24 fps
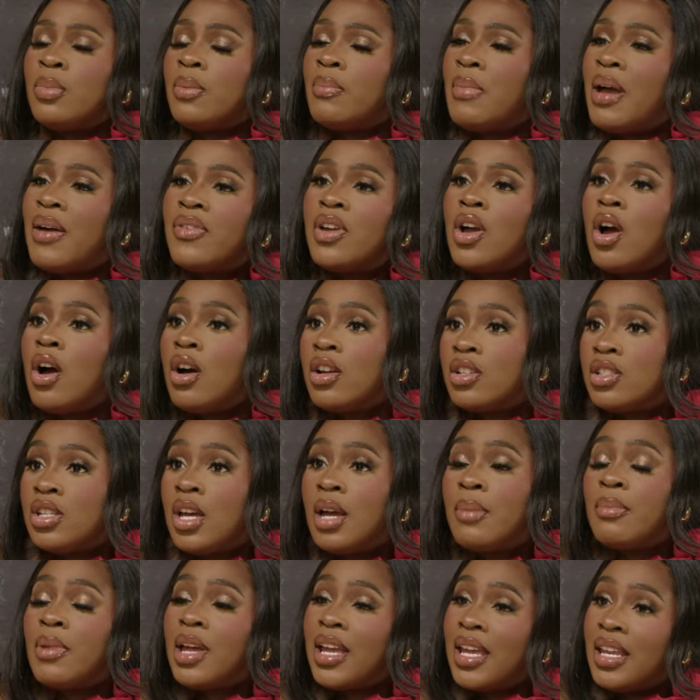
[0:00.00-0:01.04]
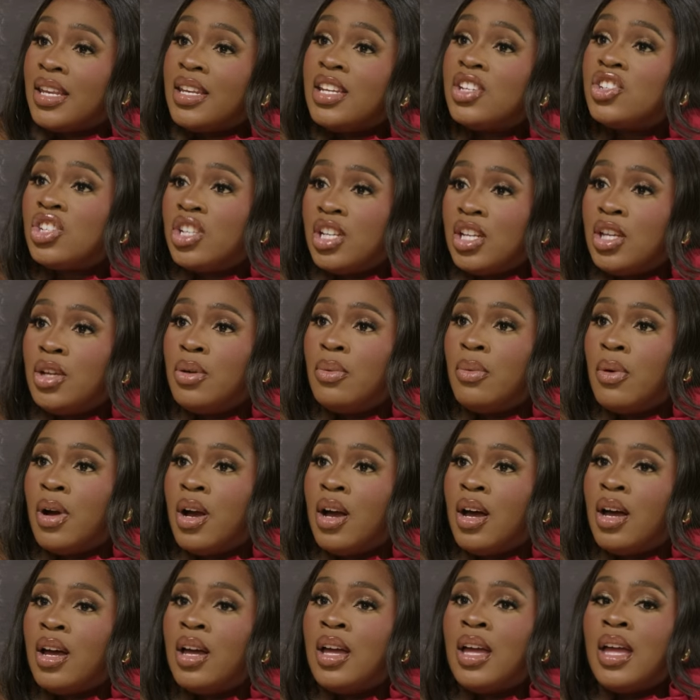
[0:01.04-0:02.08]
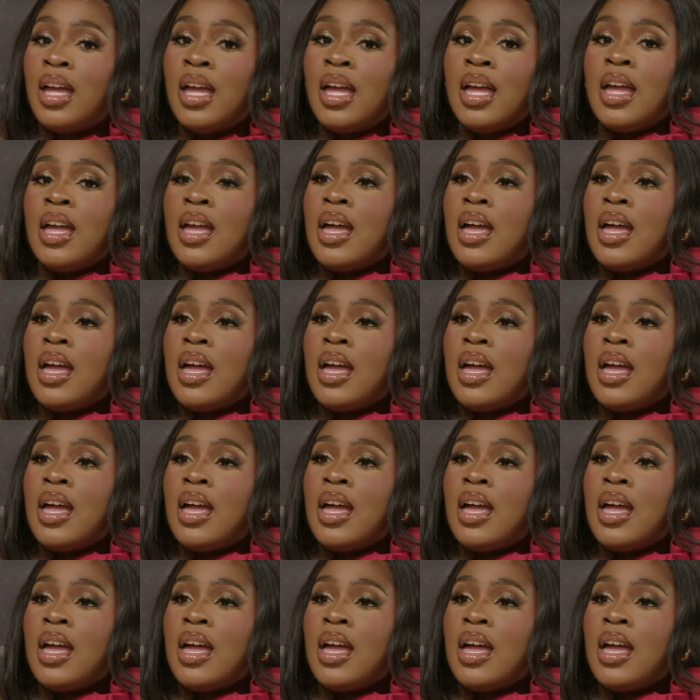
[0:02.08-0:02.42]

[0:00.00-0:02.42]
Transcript: I'm having a hard time. Like initially you were.